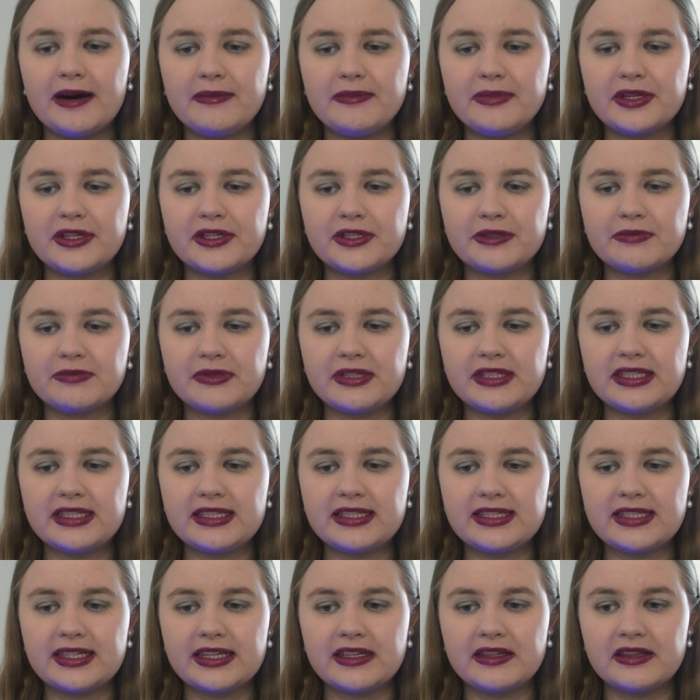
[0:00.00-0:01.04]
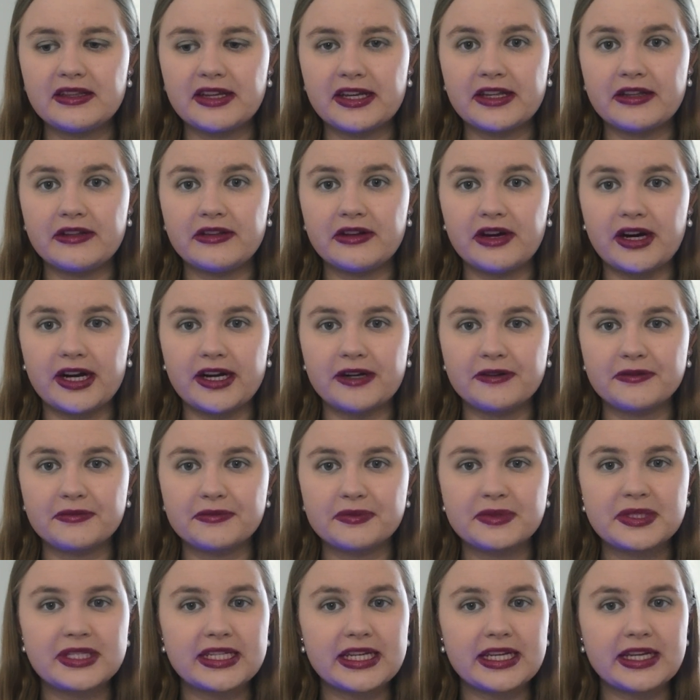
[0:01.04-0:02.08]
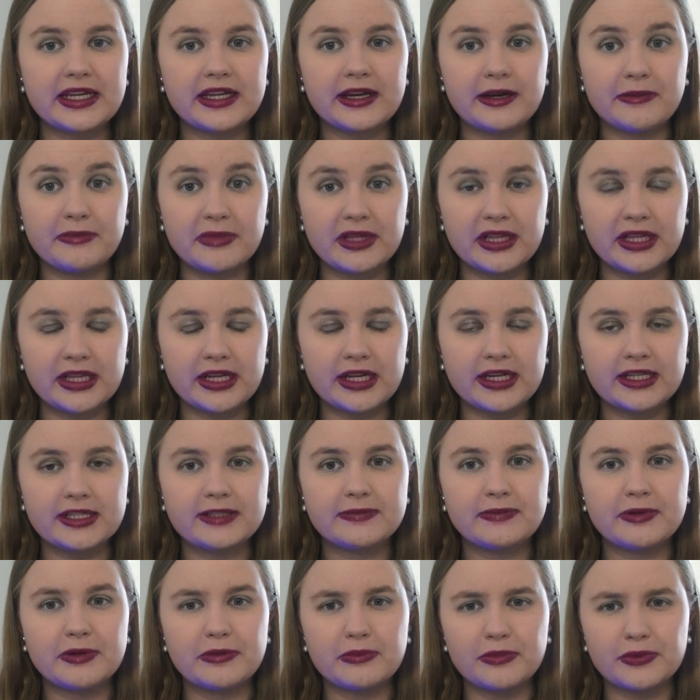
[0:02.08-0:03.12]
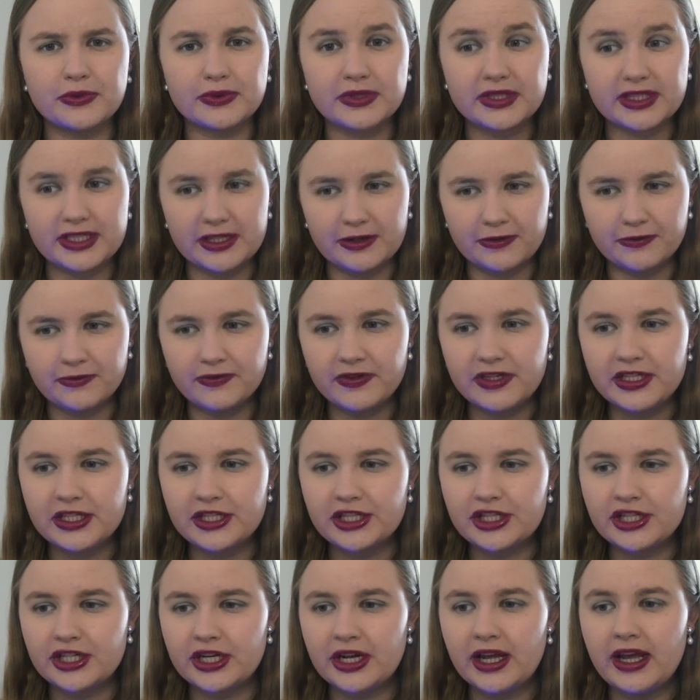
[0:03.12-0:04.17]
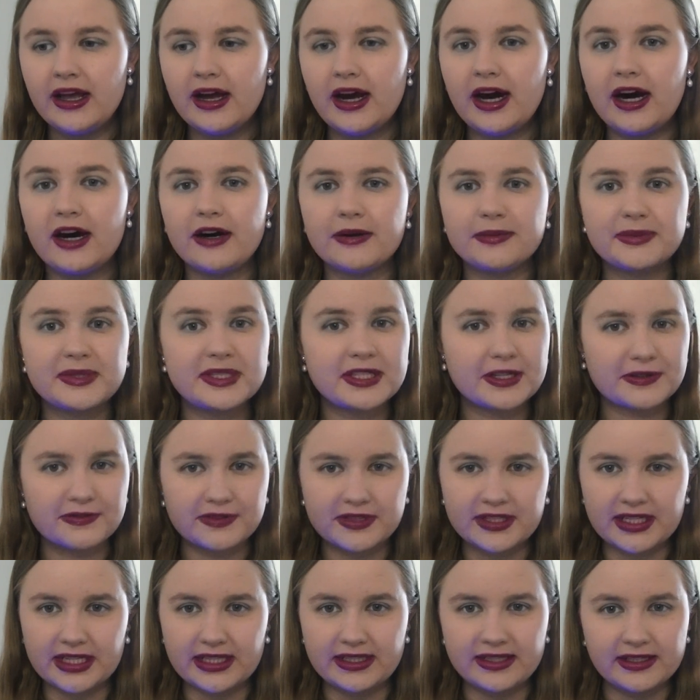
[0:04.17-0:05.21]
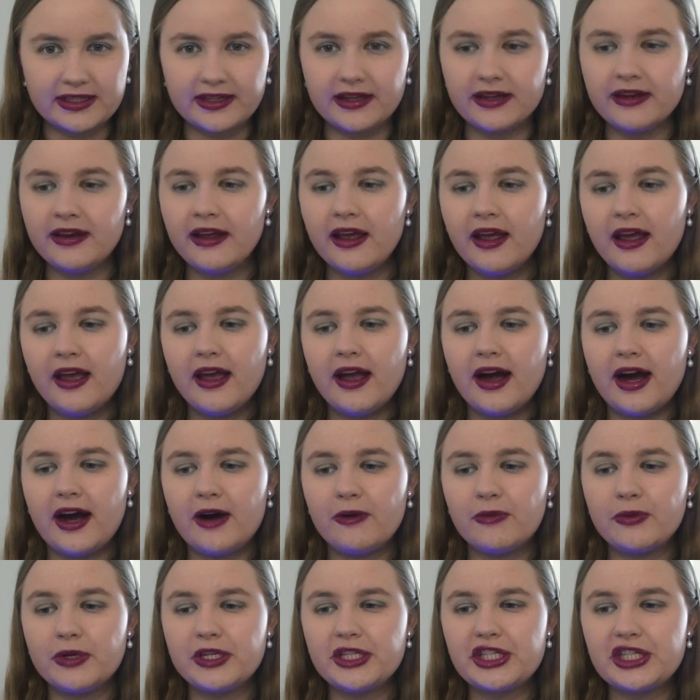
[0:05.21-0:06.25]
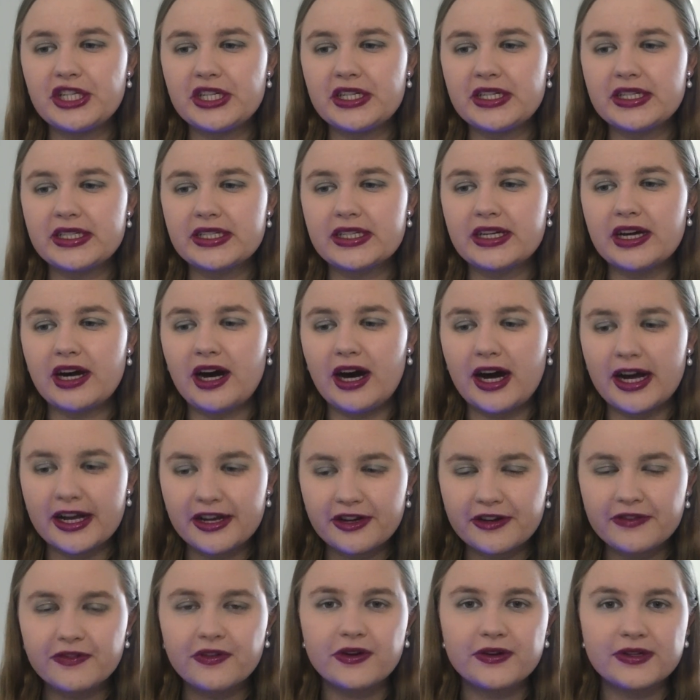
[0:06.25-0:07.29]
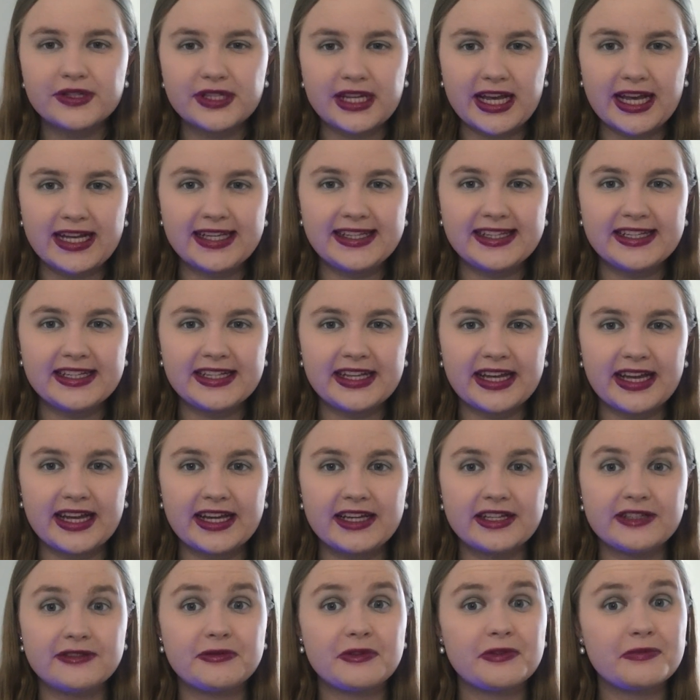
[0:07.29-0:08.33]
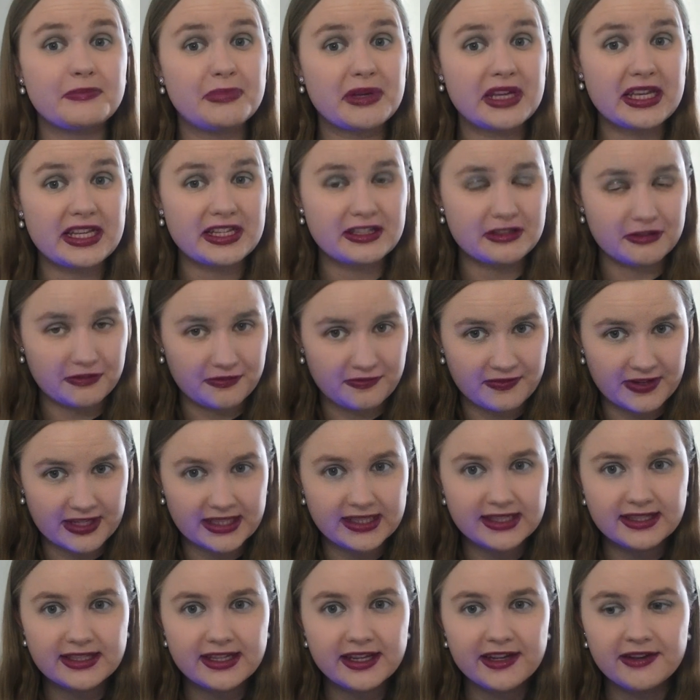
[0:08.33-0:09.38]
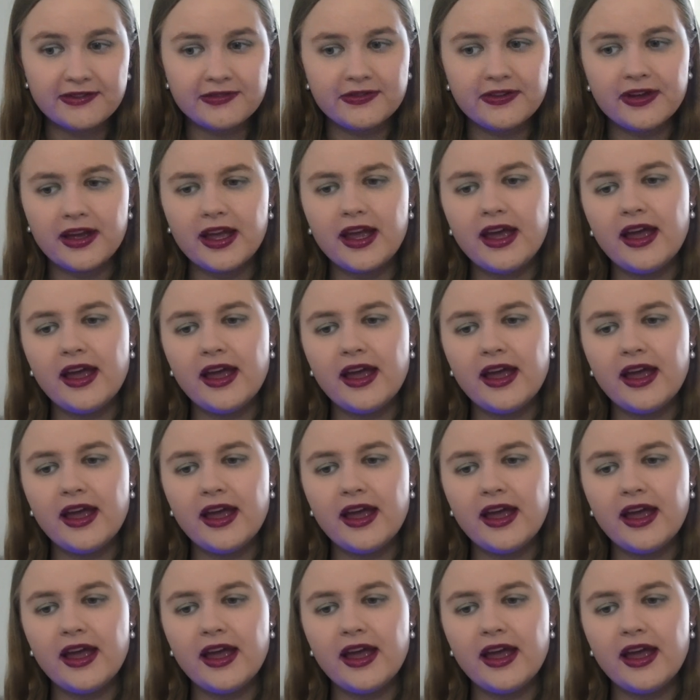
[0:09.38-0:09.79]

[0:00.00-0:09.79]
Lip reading: because we did see like Niall seeing Amelia as a bit more selfish, self-centered, which is kind of goes hand in hand with being defensive.